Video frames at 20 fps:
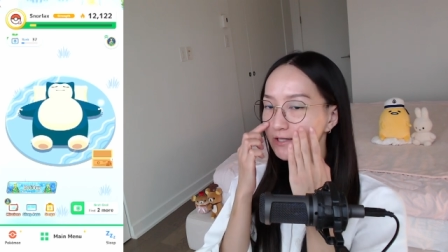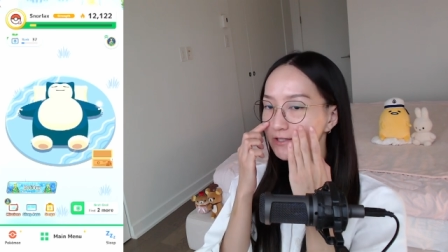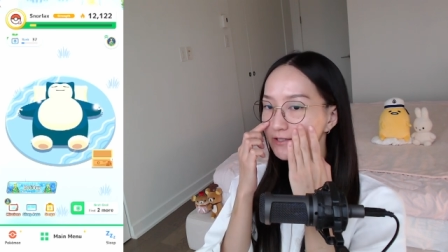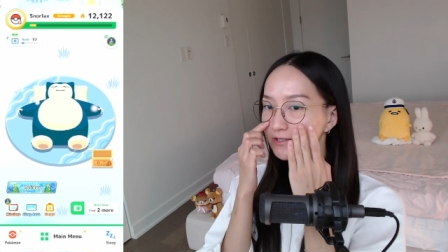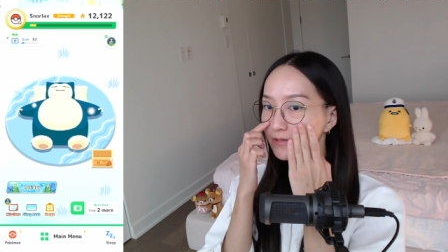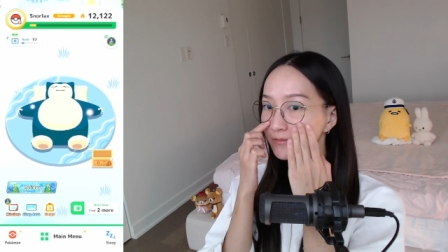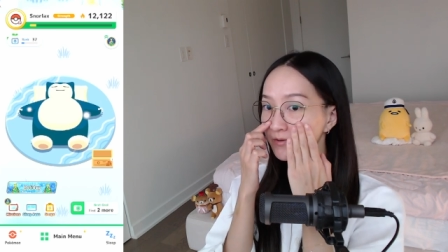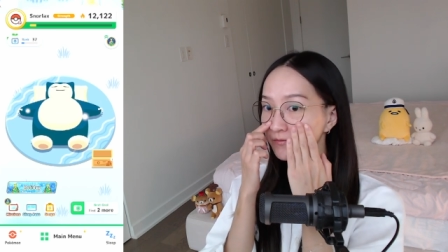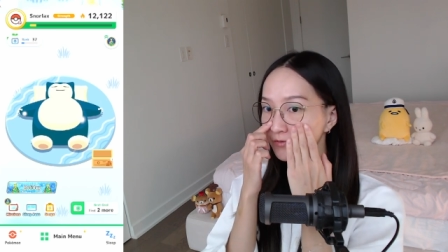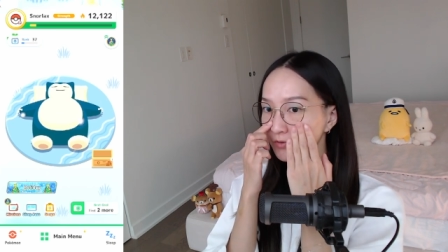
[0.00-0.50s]
Some
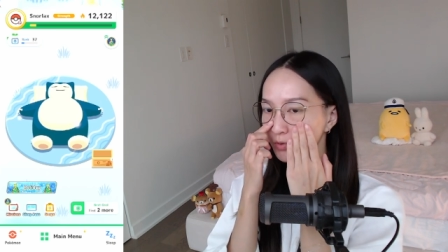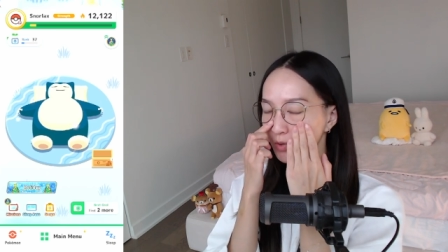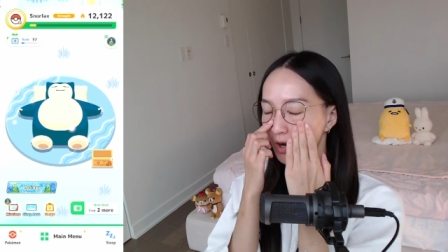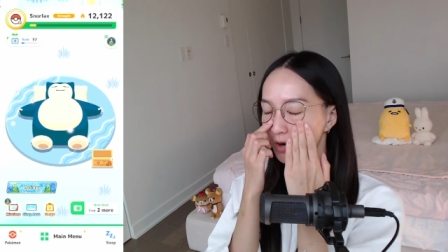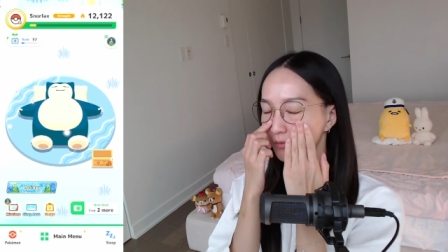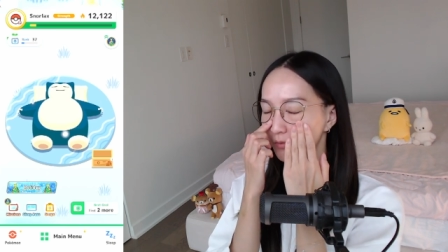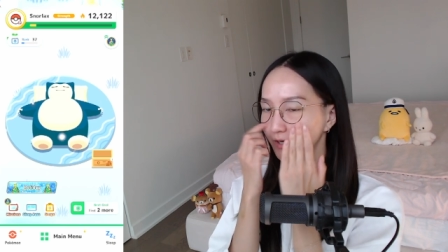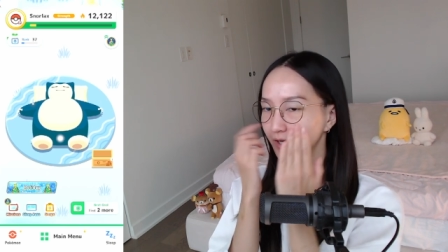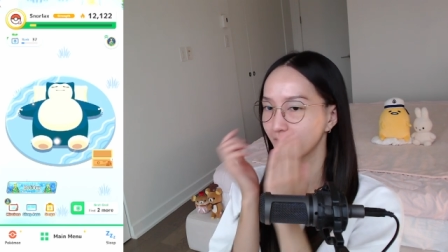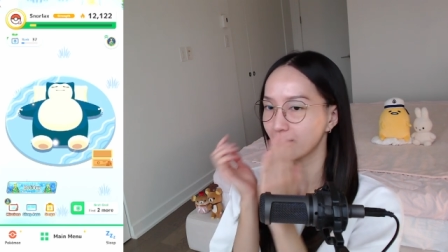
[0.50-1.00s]
of you
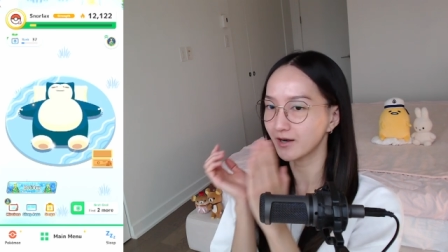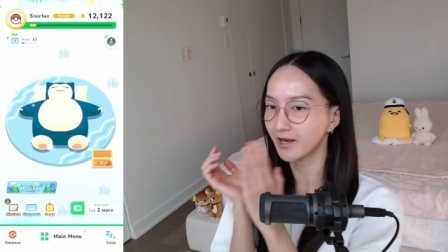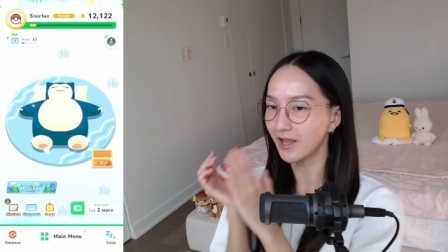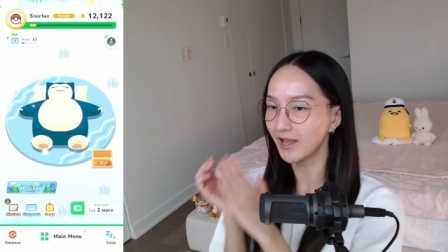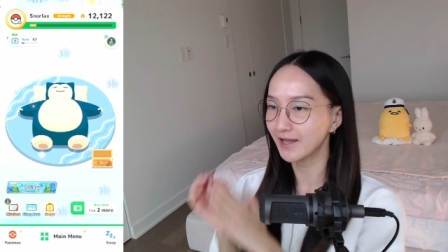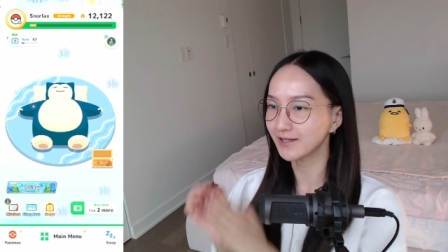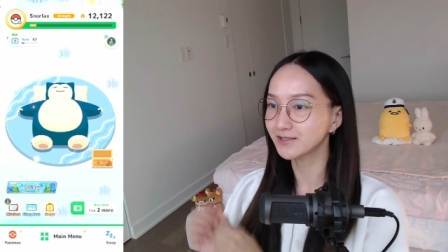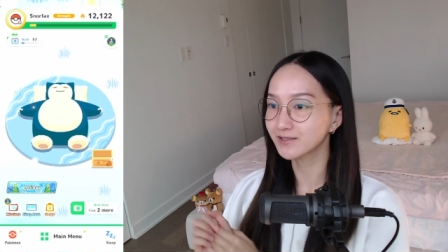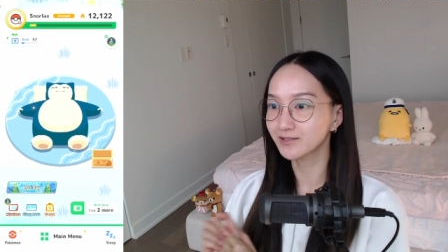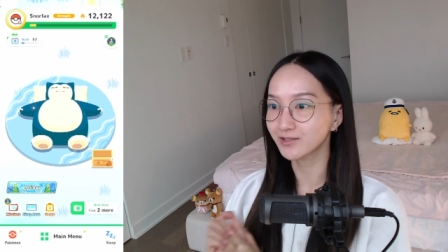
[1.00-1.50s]
already got a
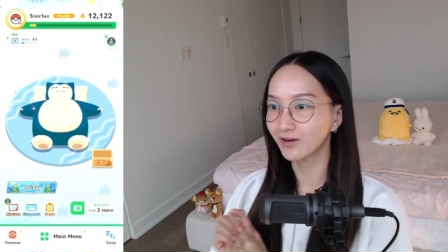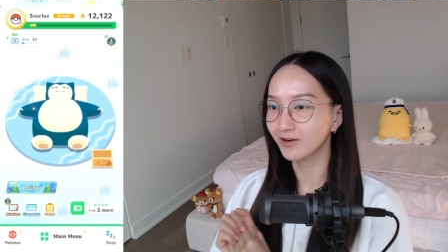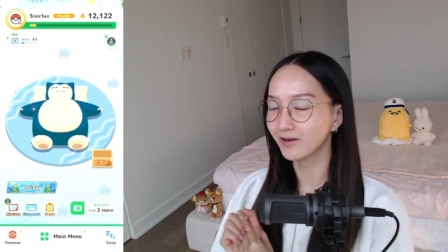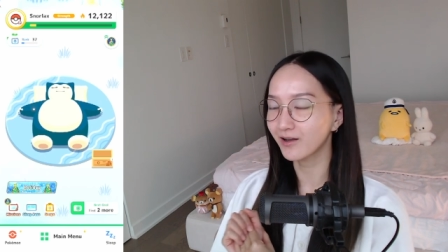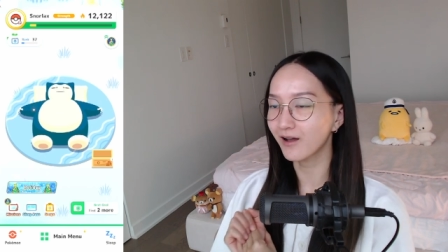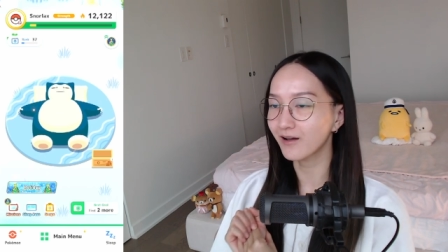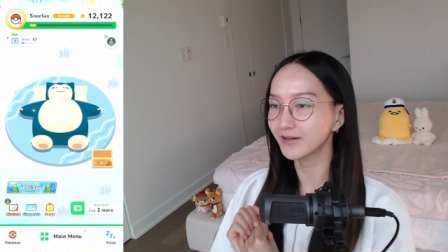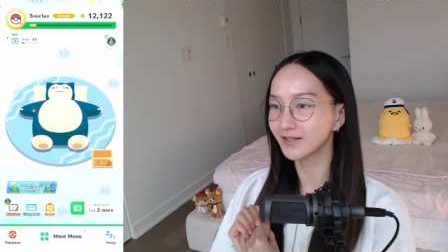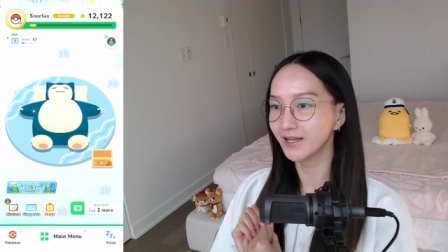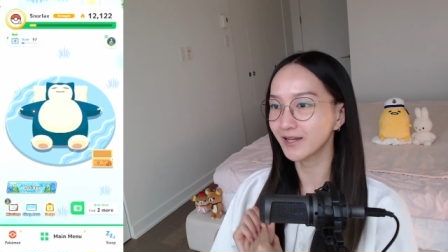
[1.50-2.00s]
head start
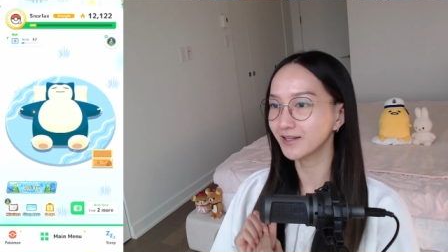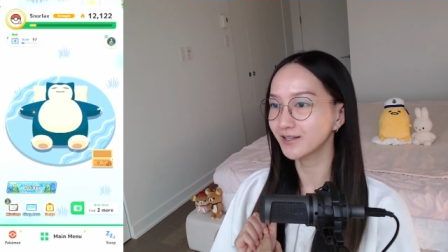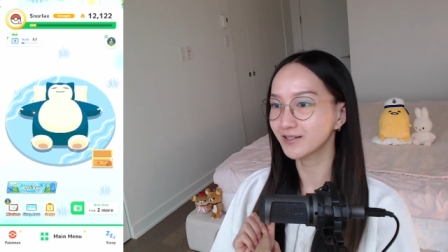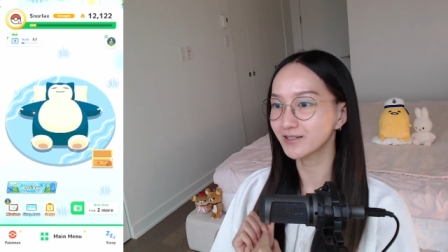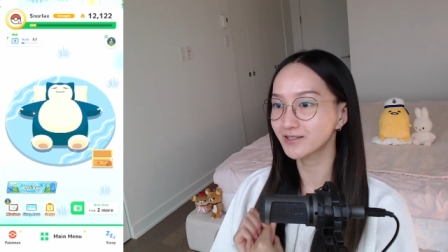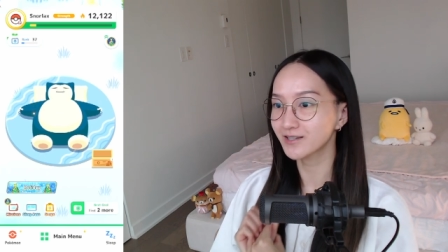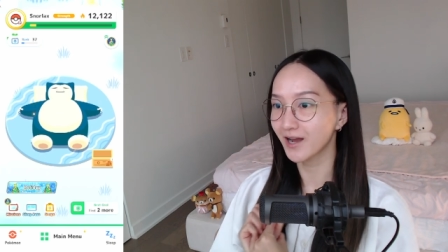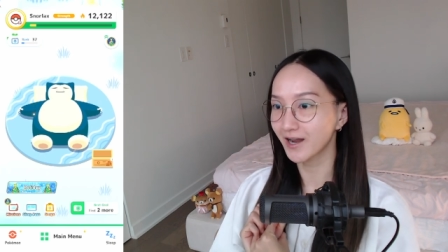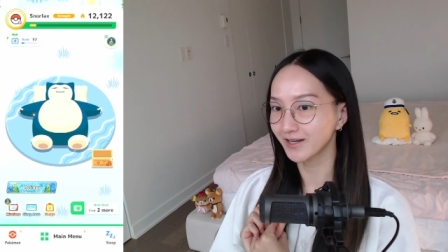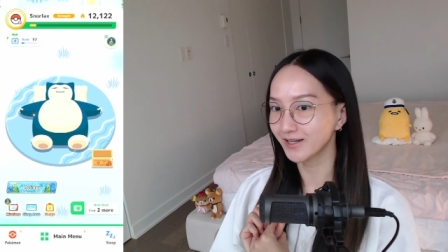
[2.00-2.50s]
on getting a
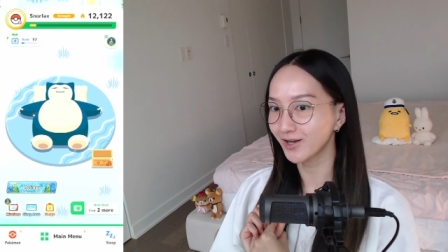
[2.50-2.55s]
shiny